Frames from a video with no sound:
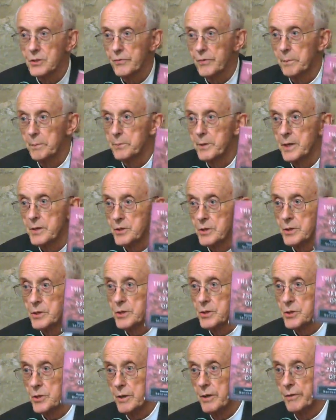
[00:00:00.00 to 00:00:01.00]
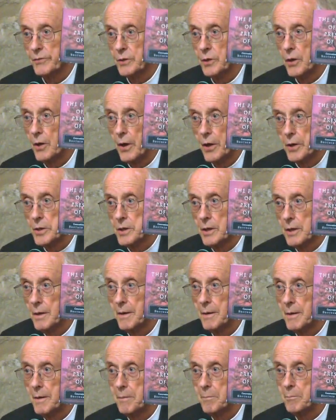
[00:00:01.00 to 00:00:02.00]
of the Presence of God
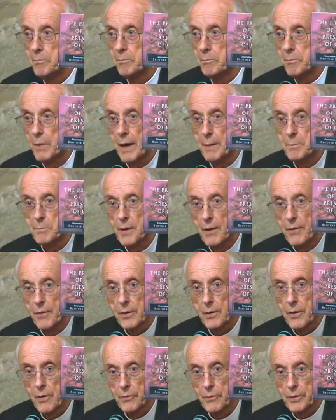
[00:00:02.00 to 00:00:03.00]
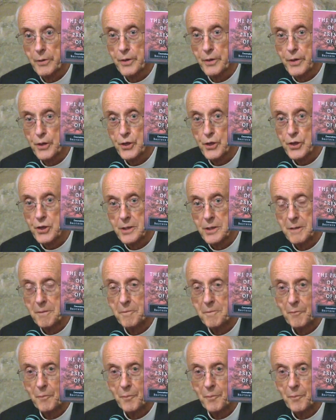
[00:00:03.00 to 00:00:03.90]
by Brother Lawrence.